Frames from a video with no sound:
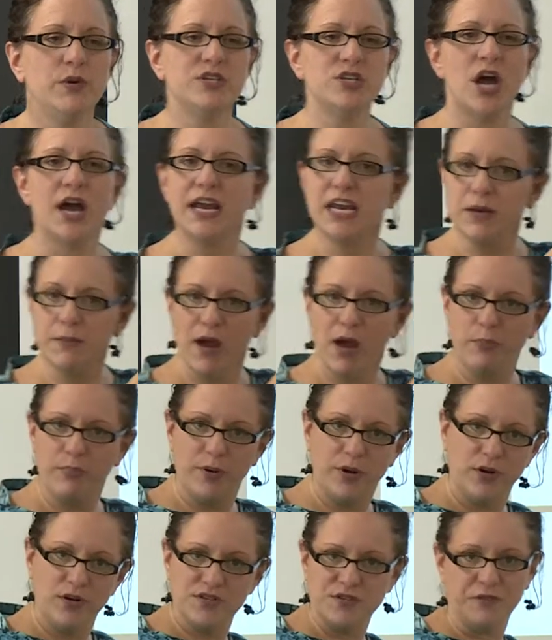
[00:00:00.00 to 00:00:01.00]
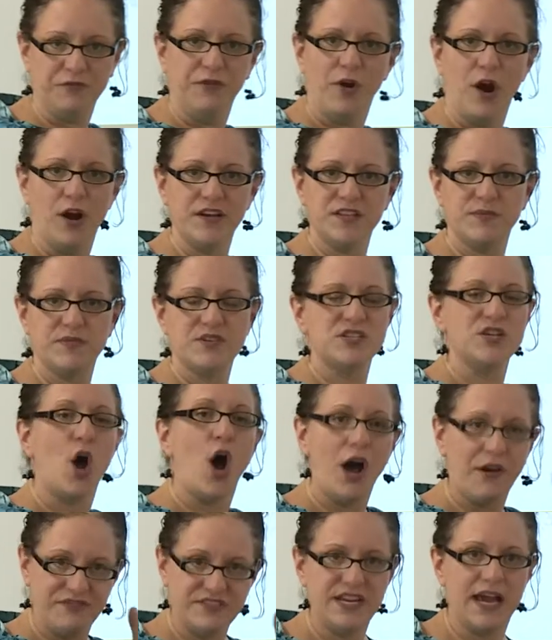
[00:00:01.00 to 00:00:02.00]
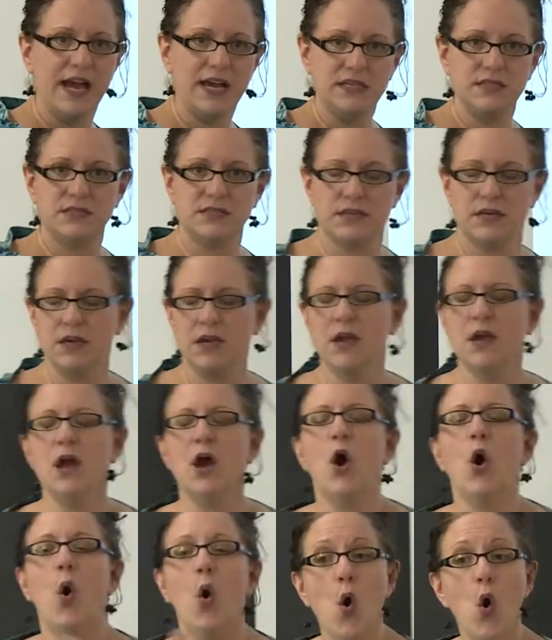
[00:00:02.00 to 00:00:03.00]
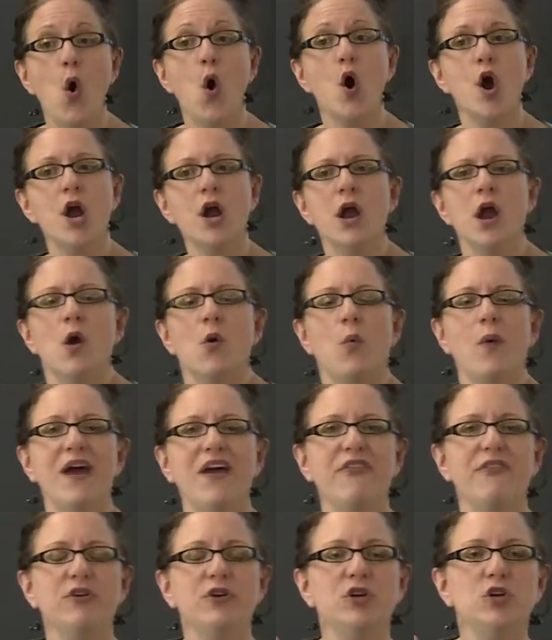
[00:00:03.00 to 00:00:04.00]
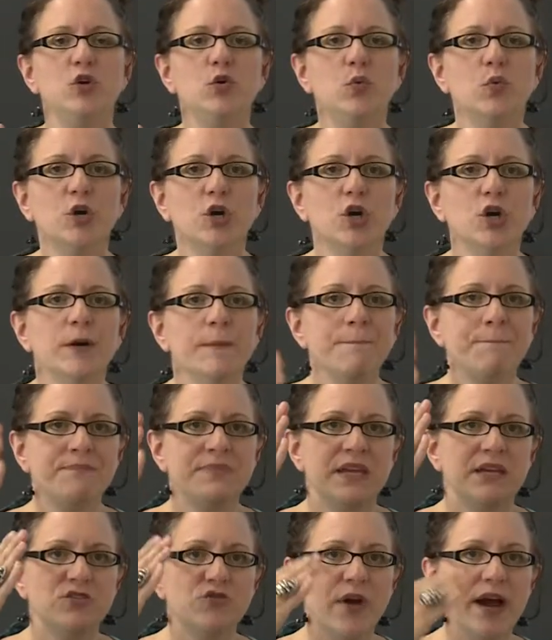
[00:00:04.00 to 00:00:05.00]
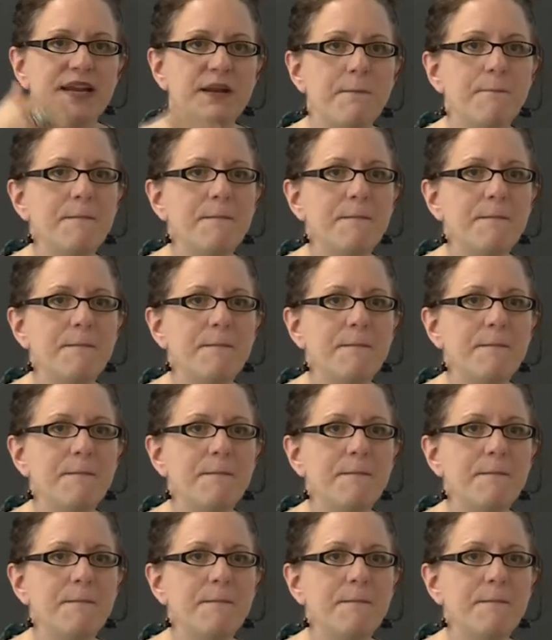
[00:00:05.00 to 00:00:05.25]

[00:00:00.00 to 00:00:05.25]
were talking about boogers or farts, which is off task, or whether you were trying to